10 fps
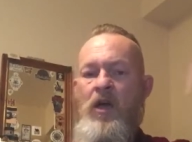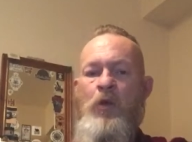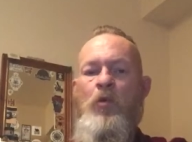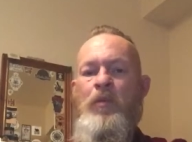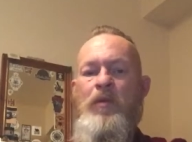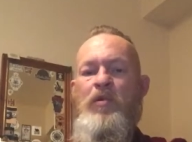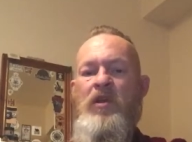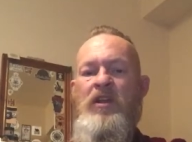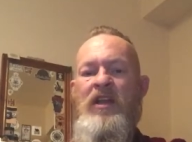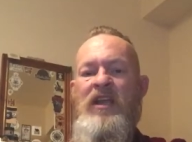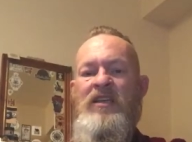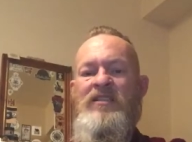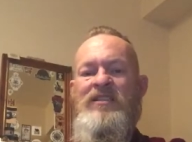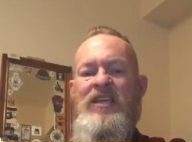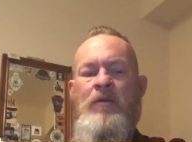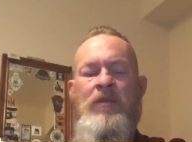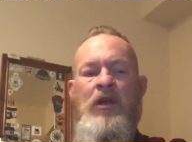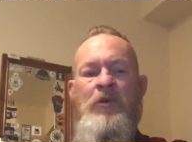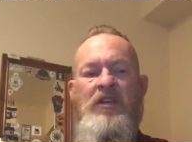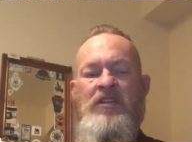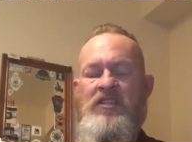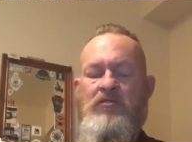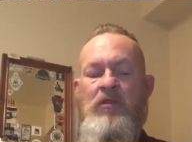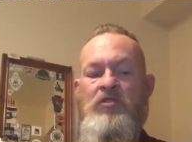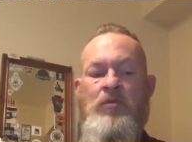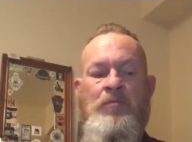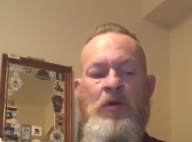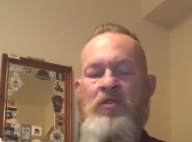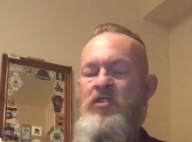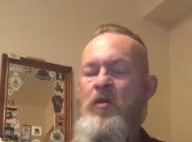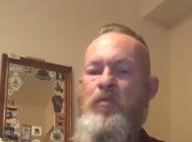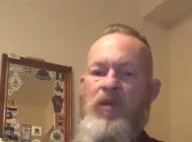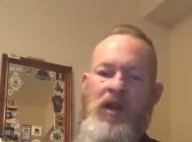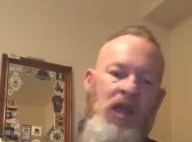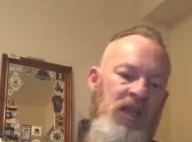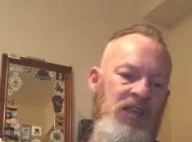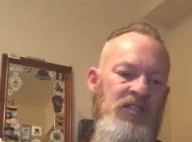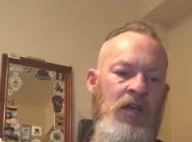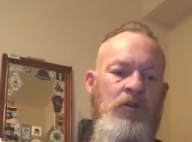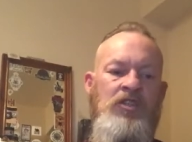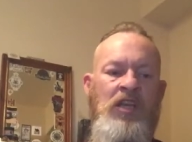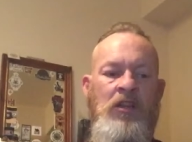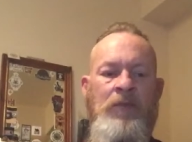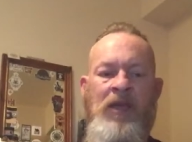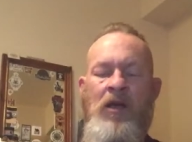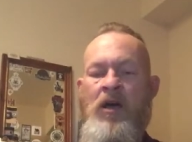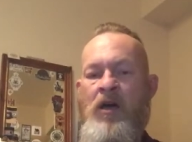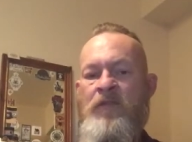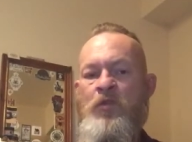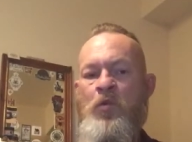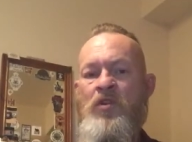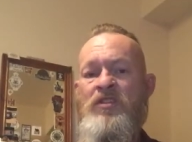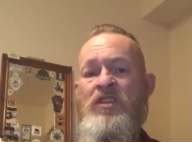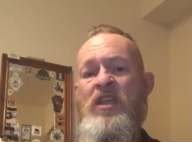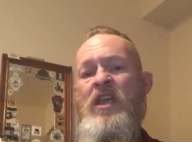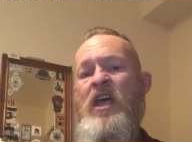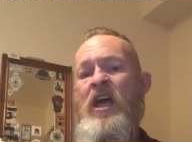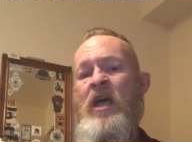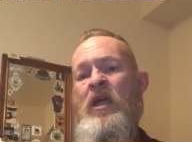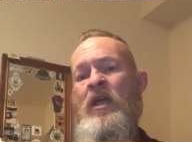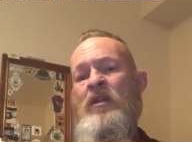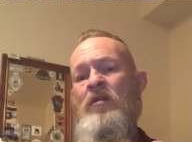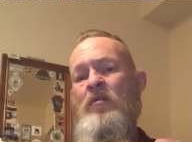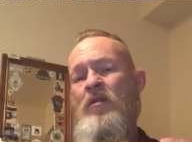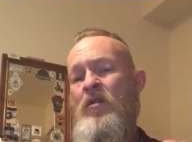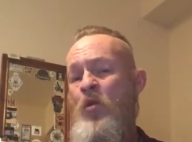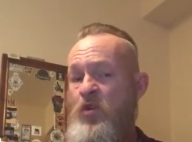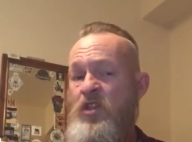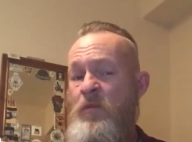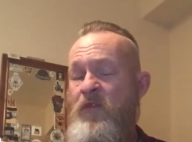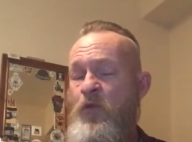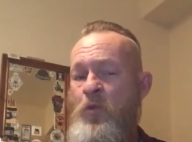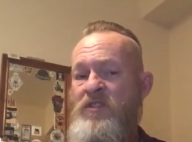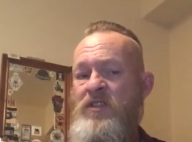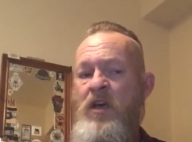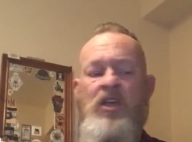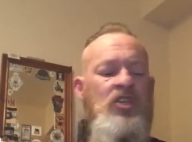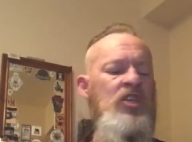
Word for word: I will be putting the links down below in the description box, so please go check them out afterwards. And also before we start, a